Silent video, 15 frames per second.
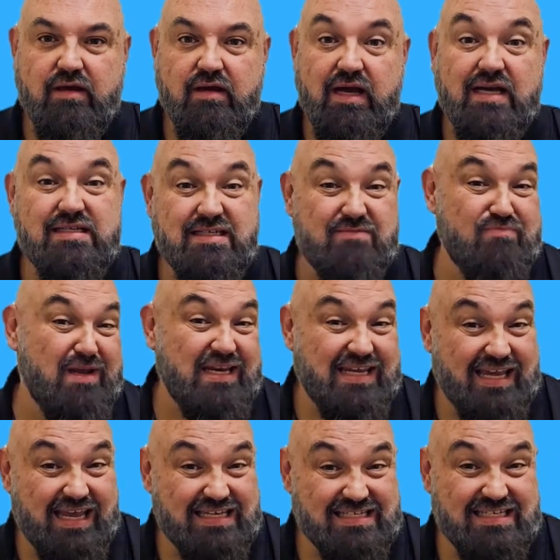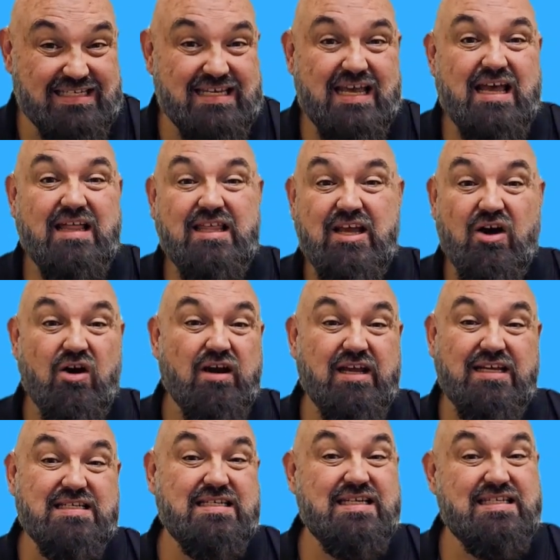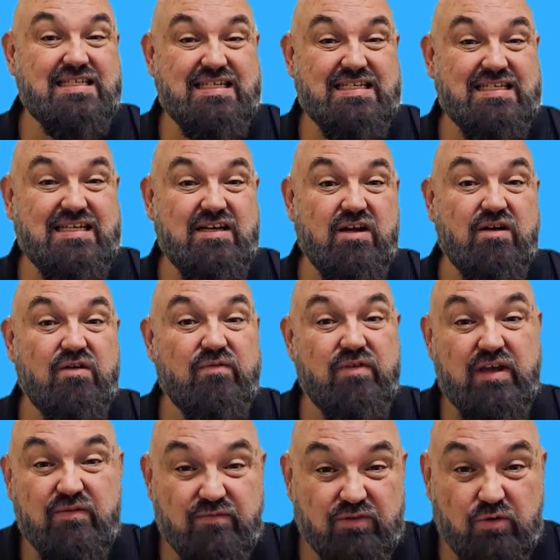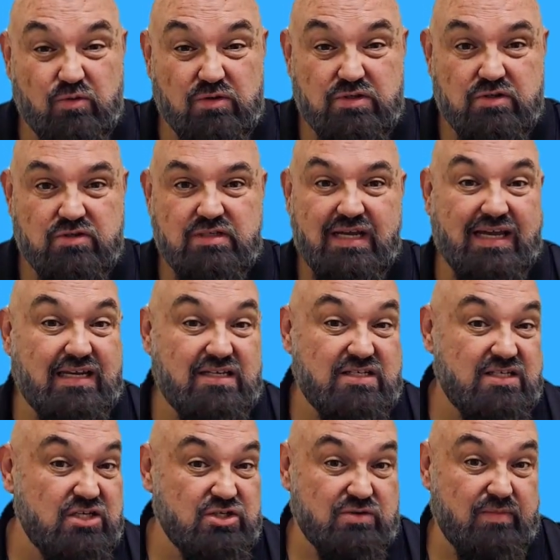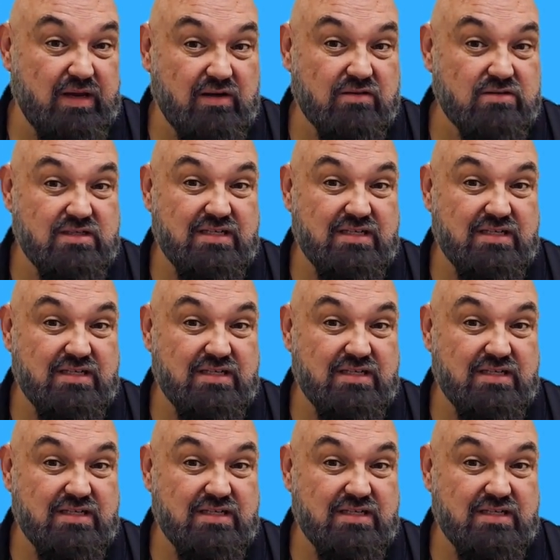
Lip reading: As in many cases, the audience consisted of influencers and decision makers,